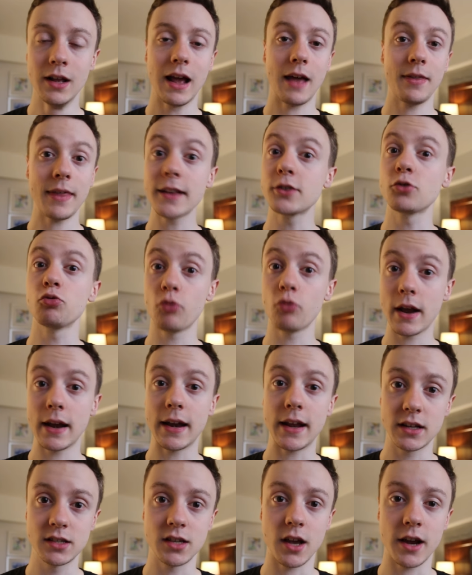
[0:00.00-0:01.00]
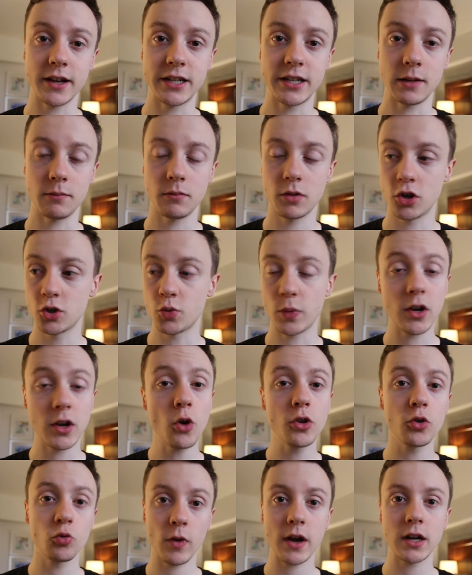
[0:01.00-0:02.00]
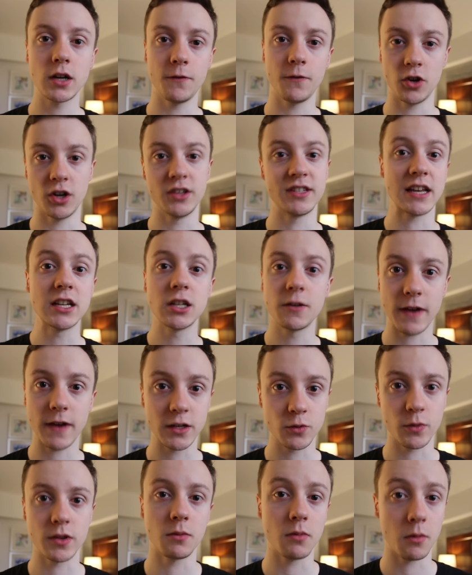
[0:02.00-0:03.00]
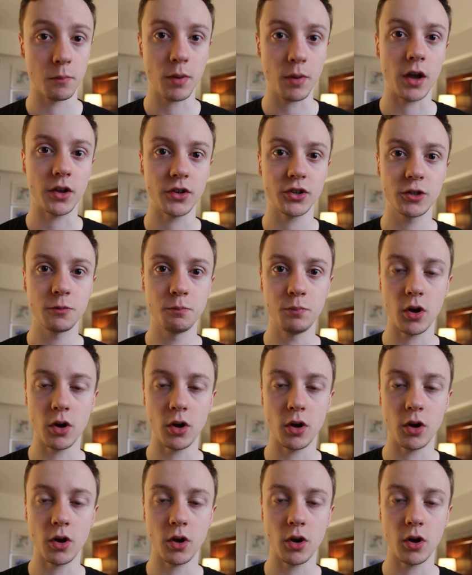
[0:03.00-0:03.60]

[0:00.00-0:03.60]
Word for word: And that's really exciting, because we know that Richtofen has interfaced with them a bunch,